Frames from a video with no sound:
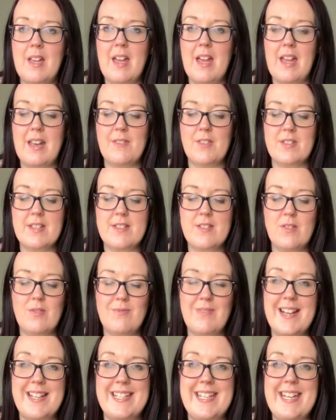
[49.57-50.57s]
and I've got this all
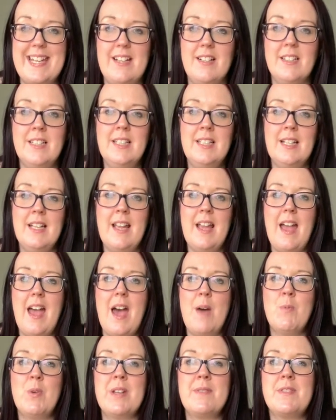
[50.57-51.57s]
ready here,
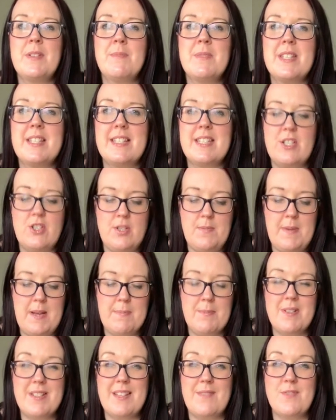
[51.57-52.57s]
and what I've done with this tissue
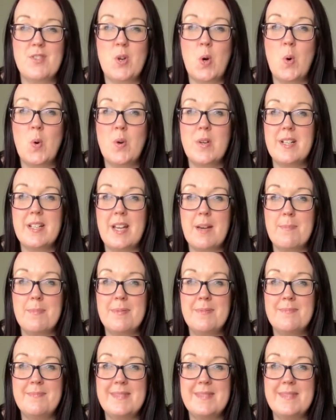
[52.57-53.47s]
paper is I've torn it up